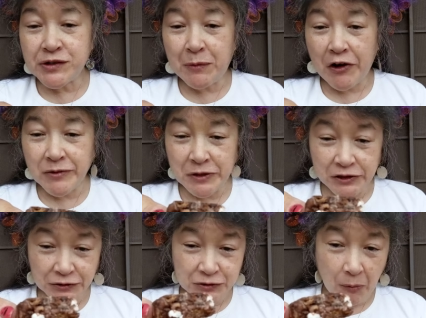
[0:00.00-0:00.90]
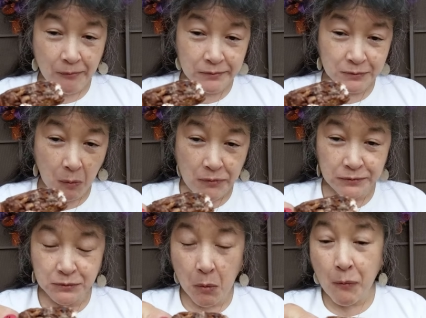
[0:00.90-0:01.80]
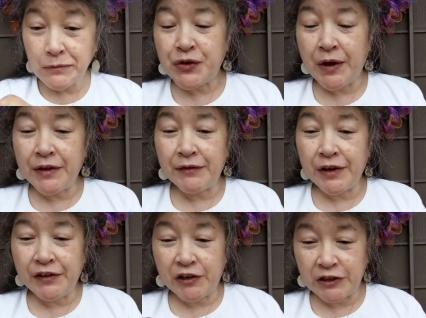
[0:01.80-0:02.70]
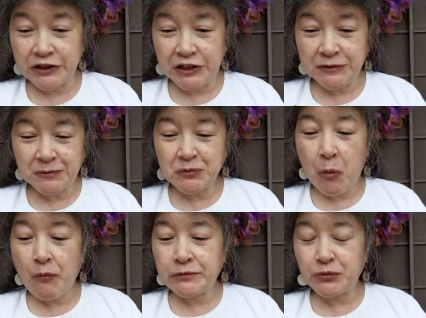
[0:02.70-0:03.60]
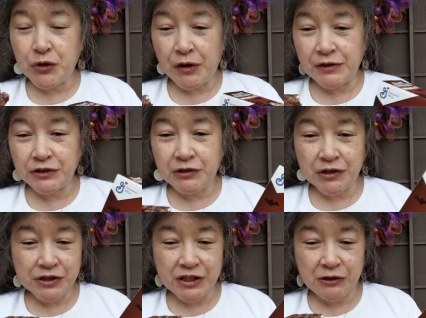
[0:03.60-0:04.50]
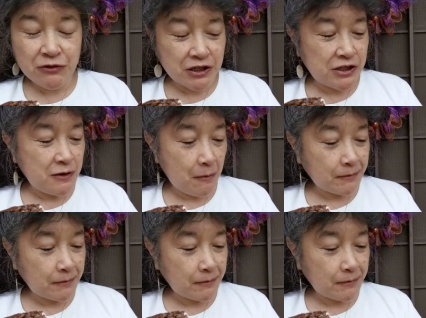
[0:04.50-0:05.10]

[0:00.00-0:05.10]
the marshmallows. Yeah, they're very crunchy. The cereal's still crunchy.